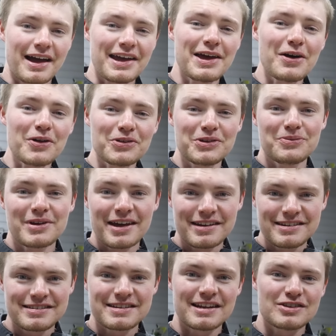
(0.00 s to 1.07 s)
I held a
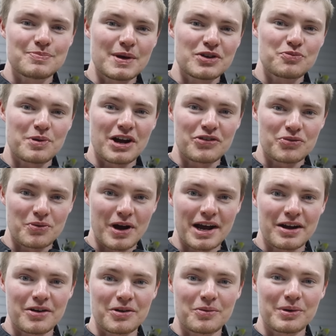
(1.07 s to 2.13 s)
United States bench press
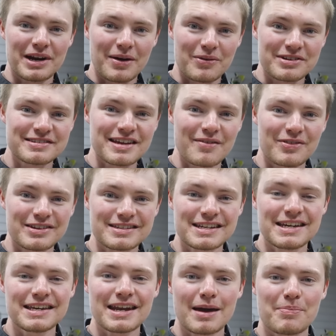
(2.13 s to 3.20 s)
record when I was
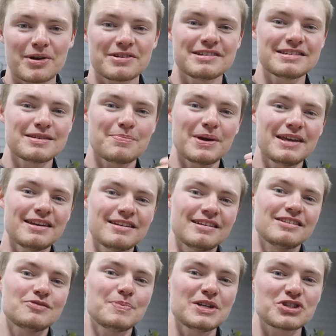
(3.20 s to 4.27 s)
17. I participated
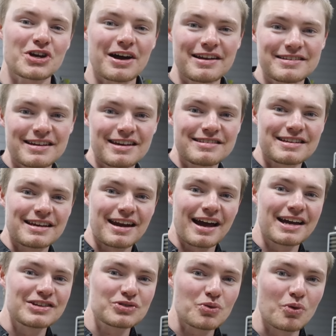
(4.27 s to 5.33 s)
in speech contests and
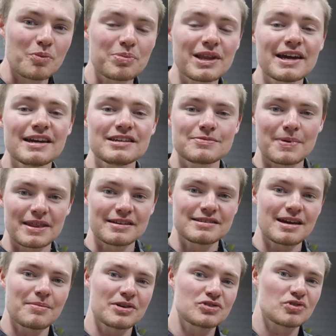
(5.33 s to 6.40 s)
high school plays. By the
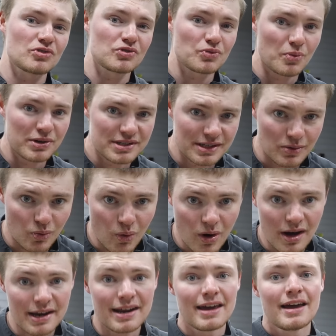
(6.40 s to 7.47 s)
time I turned
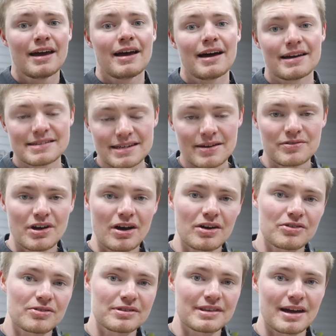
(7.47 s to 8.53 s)
21, I saved
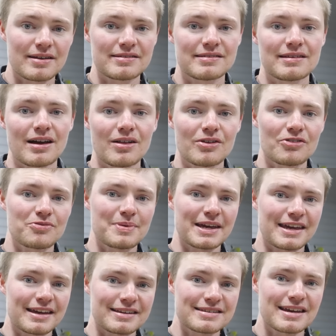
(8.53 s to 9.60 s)
$100,000,
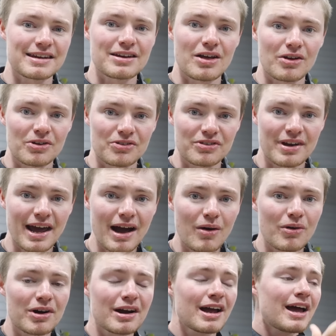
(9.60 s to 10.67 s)
making $10 an
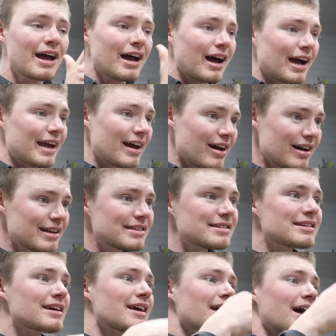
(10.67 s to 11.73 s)
hour. I
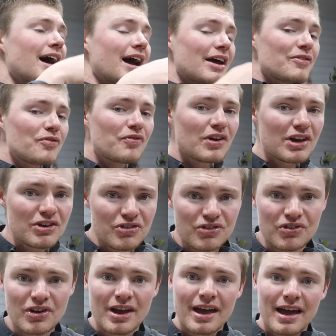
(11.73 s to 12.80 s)
hunt, I
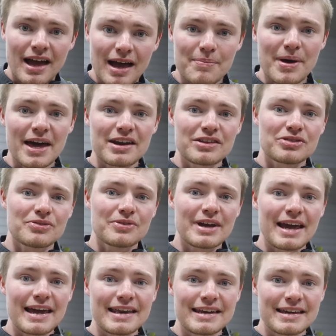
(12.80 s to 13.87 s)
fish, I batted
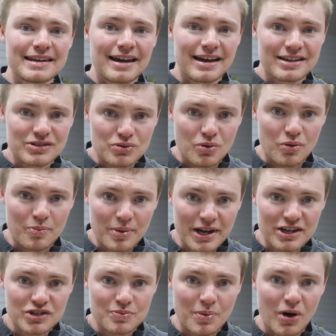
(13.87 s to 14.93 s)
.380 in high school
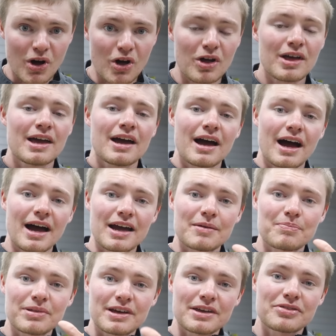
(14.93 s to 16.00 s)
baseball. I
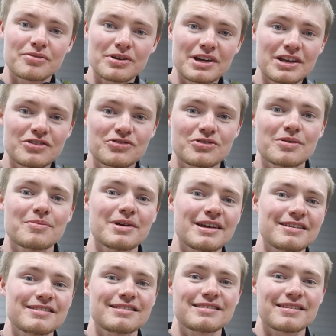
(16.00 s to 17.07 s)
play 3
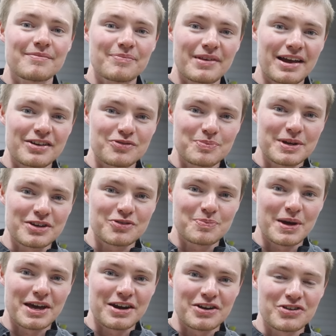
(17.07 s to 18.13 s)
instruments, I speak
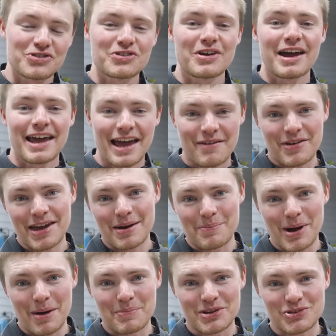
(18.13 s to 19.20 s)
Spanish. I haven't had a
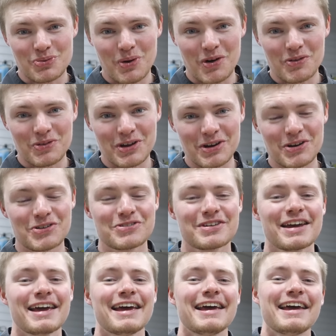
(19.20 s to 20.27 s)
pop in 12 years,
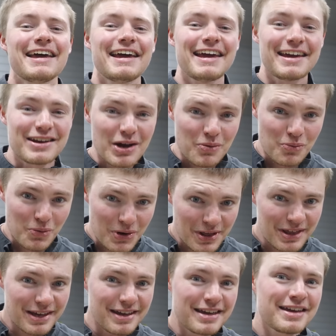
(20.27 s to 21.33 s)
and I
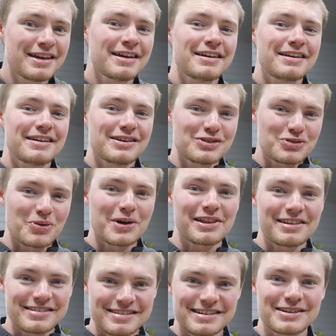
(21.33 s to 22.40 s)
really enjoy
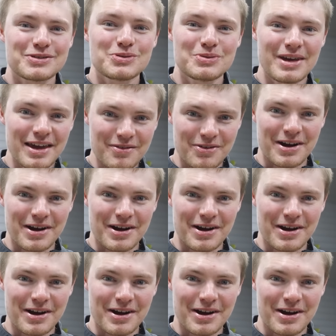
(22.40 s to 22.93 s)
listening to Dave